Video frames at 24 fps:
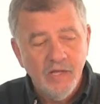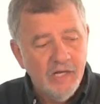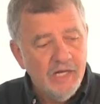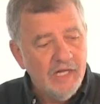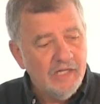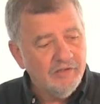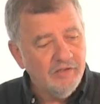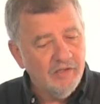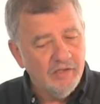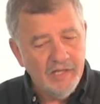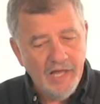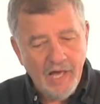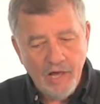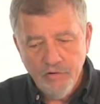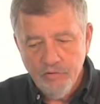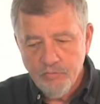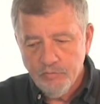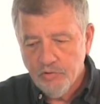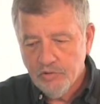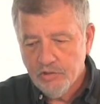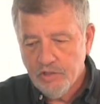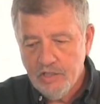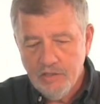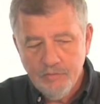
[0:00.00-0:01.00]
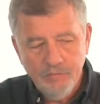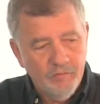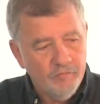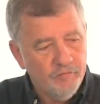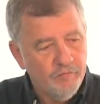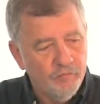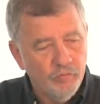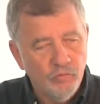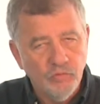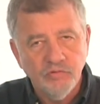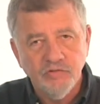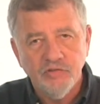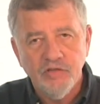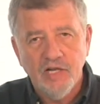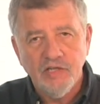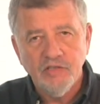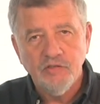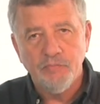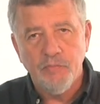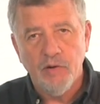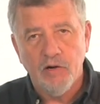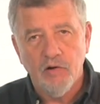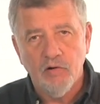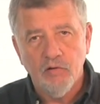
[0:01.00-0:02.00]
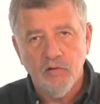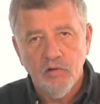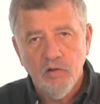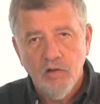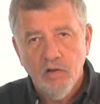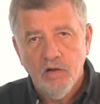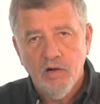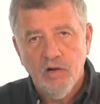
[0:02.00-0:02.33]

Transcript: it's allowed them to keep a full-size barrel